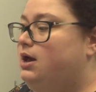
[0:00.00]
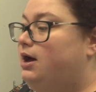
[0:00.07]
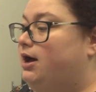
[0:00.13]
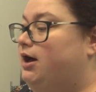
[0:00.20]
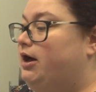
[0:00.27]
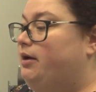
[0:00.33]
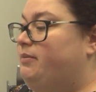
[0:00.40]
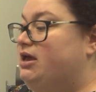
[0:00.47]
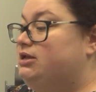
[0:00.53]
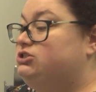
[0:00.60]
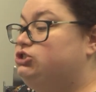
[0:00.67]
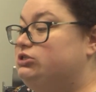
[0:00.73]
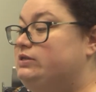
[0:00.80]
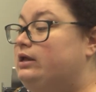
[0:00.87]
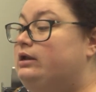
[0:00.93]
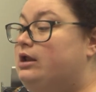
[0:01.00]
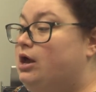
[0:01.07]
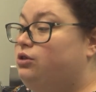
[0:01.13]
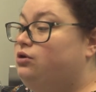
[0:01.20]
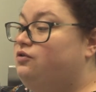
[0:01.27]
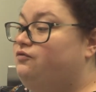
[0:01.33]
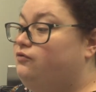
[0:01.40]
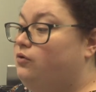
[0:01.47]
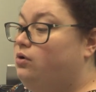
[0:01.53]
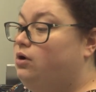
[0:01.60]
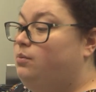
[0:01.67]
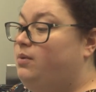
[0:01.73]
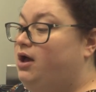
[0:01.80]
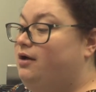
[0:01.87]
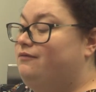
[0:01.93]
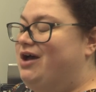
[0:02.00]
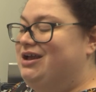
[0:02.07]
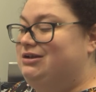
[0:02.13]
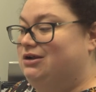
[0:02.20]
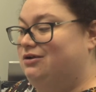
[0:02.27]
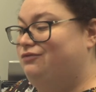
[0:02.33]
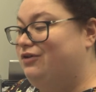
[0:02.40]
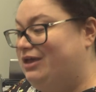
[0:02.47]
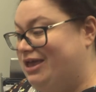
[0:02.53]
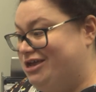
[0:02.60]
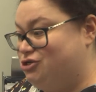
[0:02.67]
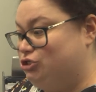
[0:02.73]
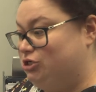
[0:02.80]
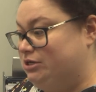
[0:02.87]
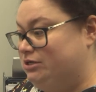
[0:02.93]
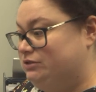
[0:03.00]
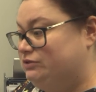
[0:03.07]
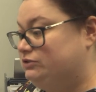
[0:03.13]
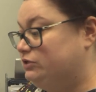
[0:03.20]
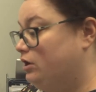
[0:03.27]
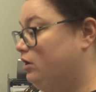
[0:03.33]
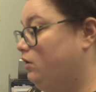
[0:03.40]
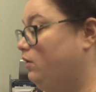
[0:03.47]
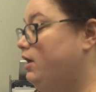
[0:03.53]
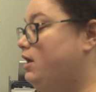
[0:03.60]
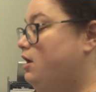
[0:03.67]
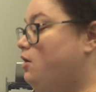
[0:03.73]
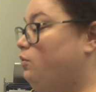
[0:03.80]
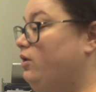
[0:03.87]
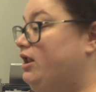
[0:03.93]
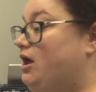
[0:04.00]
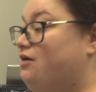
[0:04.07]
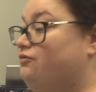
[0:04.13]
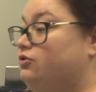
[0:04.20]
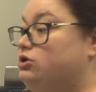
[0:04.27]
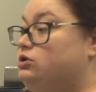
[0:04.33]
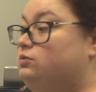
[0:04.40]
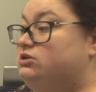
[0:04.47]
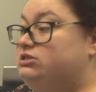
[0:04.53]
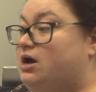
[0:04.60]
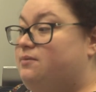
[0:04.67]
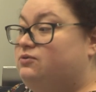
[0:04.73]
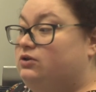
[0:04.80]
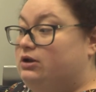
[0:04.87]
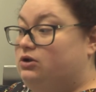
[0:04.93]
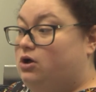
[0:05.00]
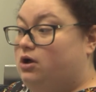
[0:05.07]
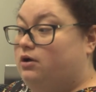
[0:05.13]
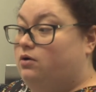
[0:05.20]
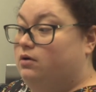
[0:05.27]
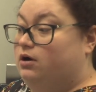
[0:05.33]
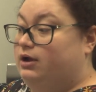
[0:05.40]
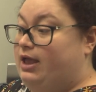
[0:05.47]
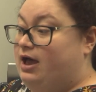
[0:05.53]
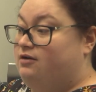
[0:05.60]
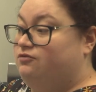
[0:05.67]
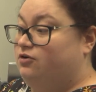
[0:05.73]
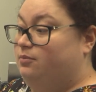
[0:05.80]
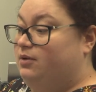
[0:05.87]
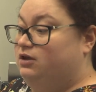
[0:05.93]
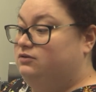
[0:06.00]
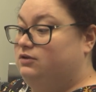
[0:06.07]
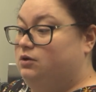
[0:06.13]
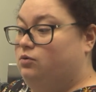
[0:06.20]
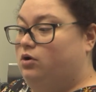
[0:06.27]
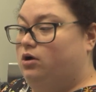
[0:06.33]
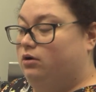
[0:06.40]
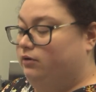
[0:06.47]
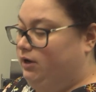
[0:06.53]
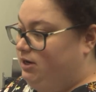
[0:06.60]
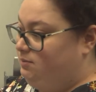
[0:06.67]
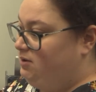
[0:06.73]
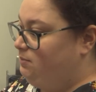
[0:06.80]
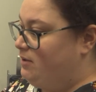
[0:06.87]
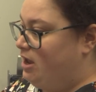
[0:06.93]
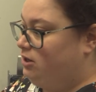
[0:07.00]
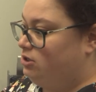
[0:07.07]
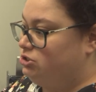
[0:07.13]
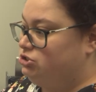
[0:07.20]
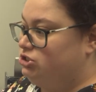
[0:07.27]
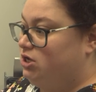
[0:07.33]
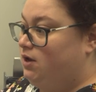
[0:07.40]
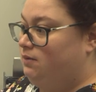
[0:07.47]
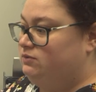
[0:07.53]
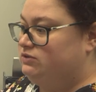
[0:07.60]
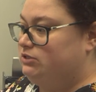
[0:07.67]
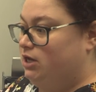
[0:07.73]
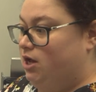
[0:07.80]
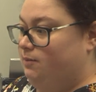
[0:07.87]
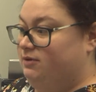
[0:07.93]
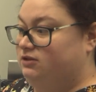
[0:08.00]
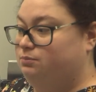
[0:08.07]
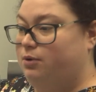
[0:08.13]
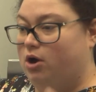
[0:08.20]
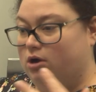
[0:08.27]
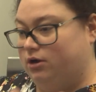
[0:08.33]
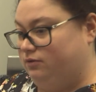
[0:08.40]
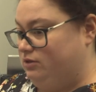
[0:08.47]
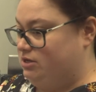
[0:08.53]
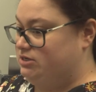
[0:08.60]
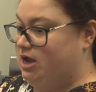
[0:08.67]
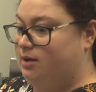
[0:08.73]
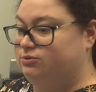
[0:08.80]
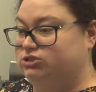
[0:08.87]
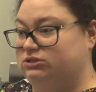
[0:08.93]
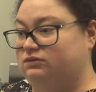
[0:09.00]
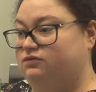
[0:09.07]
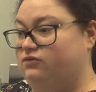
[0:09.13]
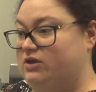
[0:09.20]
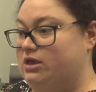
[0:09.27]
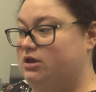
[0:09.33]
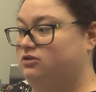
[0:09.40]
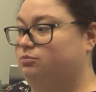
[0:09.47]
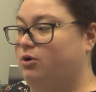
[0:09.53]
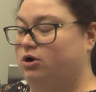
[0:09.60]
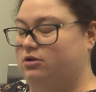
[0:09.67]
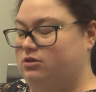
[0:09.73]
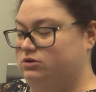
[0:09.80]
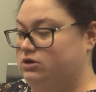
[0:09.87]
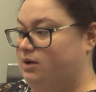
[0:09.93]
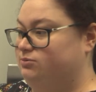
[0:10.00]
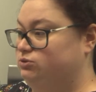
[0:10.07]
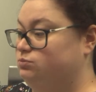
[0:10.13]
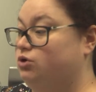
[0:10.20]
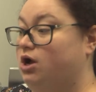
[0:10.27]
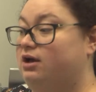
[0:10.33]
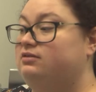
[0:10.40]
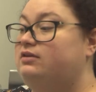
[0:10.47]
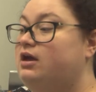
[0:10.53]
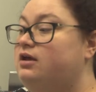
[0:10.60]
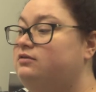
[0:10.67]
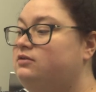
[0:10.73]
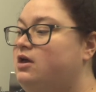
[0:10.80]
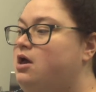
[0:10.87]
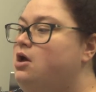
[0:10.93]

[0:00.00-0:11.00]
Um, it's just another form of identification. So whenever you adopt a dog or a cat from us, they will already be microchipped. Um, it's part of the adoption fee. It's part of the adoption process.